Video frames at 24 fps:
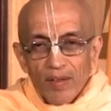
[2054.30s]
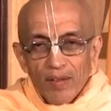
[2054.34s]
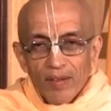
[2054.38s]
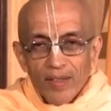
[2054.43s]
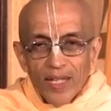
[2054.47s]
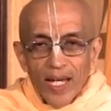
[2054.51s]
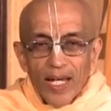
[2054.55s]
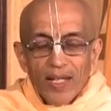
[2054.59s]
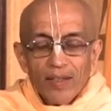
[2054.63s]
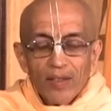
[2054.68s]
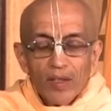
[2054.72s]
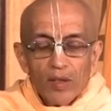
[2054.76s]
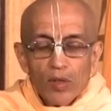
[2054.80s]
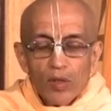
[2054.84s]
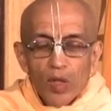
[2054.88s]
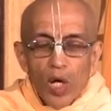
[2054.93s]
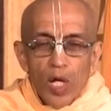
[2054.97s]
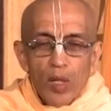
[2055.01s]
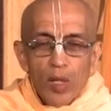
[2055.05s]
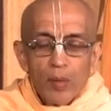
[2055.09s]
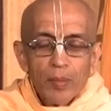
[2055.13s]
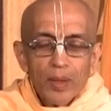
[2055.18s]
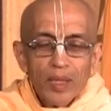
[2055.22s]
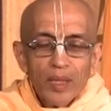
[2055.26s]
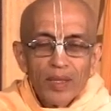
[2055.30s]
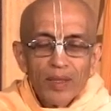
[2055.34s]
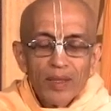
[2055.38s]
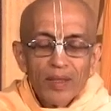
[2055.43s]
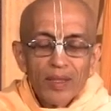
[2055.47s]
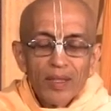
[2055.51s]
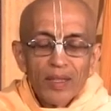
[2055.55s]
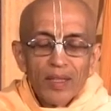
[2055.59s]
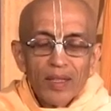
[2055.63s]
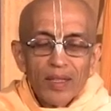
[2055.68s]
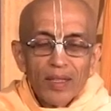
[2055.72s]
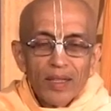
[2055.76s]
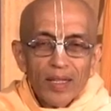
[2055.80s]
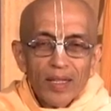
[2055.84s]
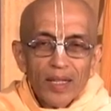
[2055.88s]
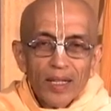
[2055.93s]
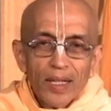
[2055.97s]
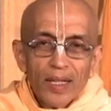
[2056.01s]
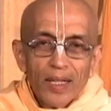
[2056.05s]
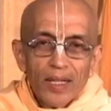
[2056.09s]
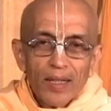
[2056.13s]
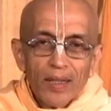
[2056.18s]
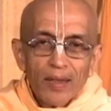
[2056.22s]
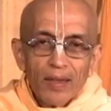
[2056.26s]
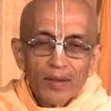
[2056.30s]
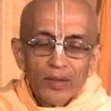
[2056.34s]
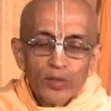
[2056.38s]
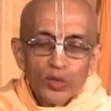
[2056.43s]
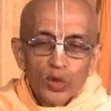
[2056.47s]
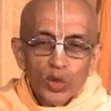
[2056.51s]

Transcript: than the normal uh,